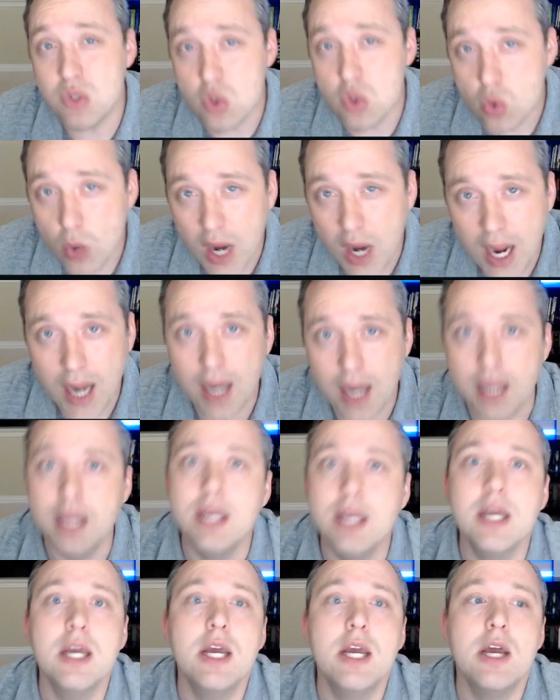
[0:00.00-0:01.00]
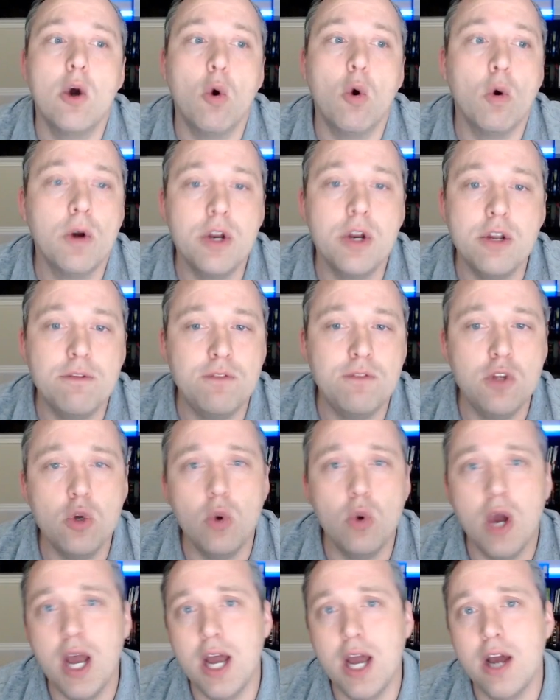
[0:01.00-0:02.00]
be too high. Or if
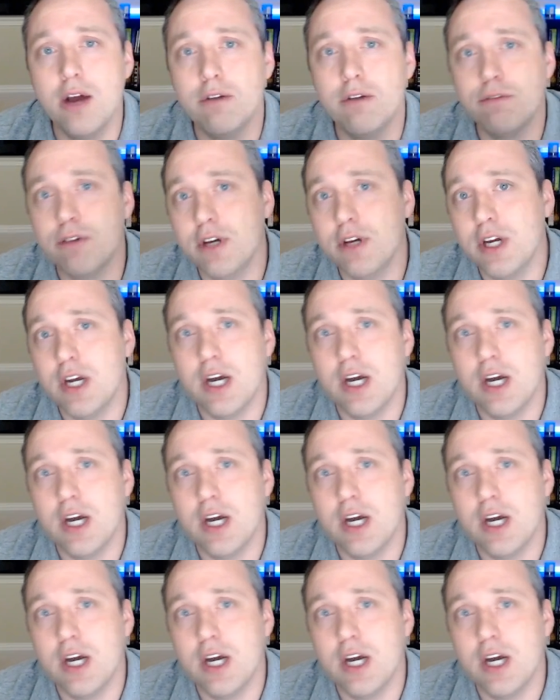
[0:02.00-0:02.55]
you have